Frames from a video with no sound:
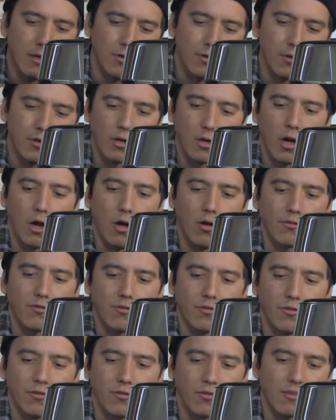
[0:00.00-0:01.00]
You can
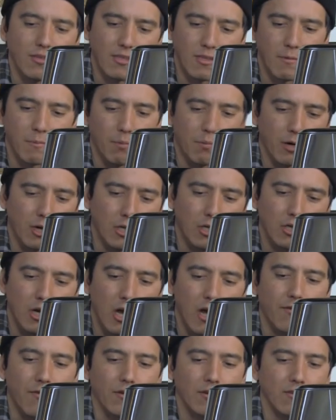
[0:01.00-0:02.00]
also use it to brush
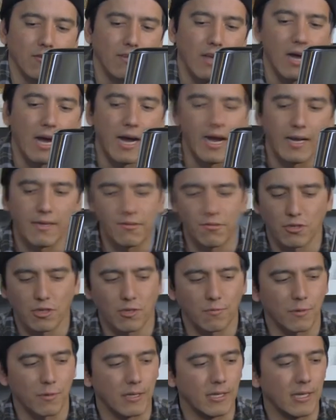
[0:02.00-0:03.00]
off your sides, which
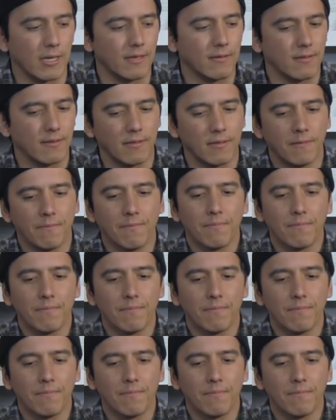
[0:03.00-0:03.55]
is pretty nice.